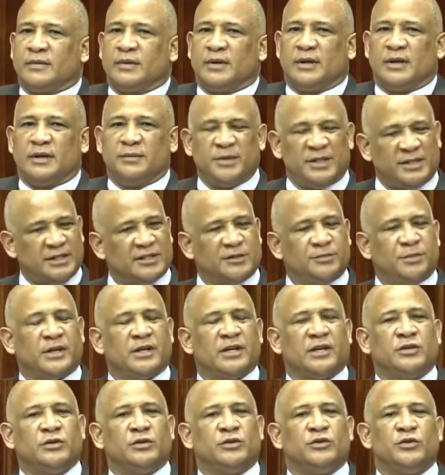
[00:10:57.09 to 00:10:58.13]
And Mr.
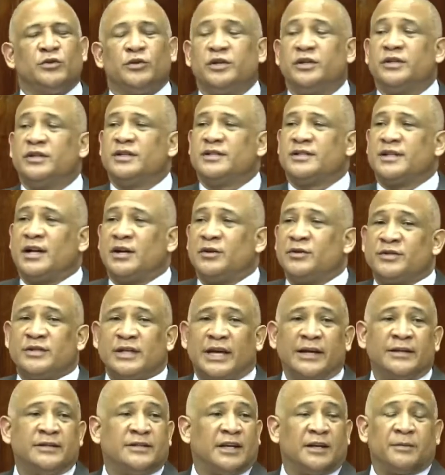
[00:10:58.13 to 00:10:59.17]
Speaker, you know in this house,
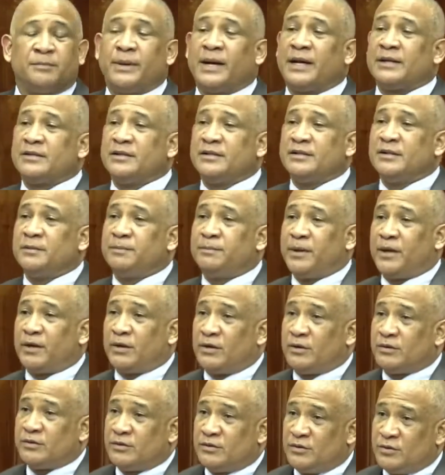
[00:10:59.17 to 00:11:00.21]
I take part in the
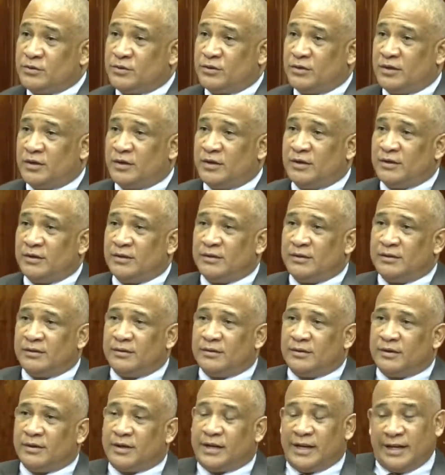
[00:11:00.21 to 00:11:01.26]
Pekong too.
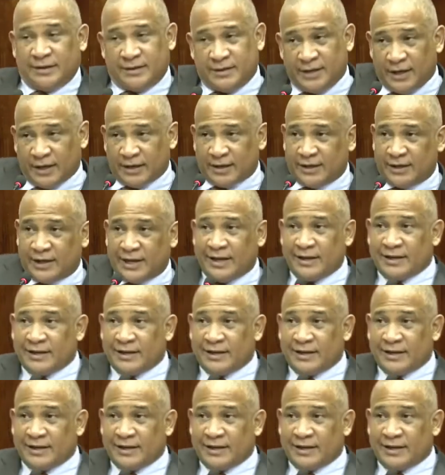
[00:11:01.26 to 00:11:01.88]
And I take and I